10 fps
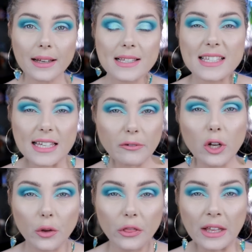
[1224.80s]

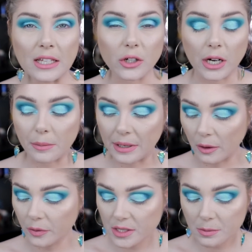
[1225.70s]
seven good things are coming
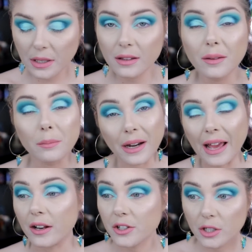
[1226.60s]
out this month, but
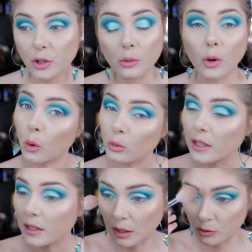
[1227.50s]
Angie, you are
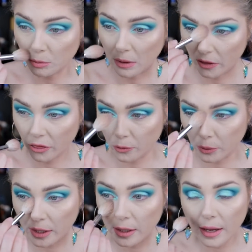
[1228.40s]
only allowed to buy
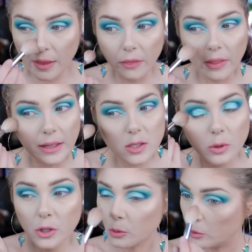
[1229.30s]
three, and that's
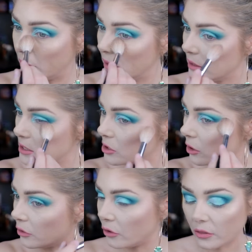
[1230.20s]
when you really
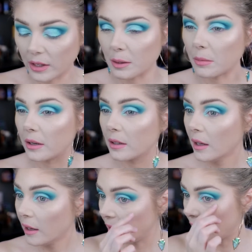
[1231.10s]
start to think about it.
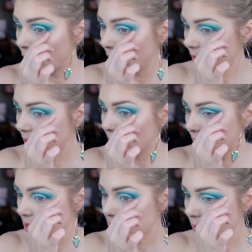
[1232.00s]
And I think that
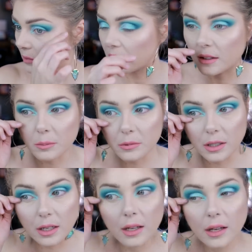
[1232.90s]
that is something that I'm
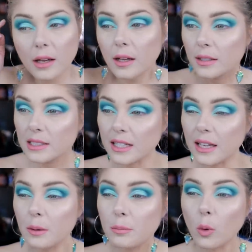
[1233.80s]
gonna
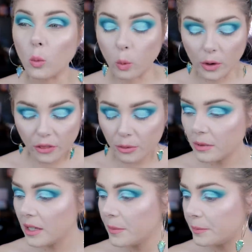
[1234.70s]
keep with
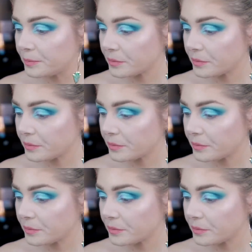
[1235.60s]
me.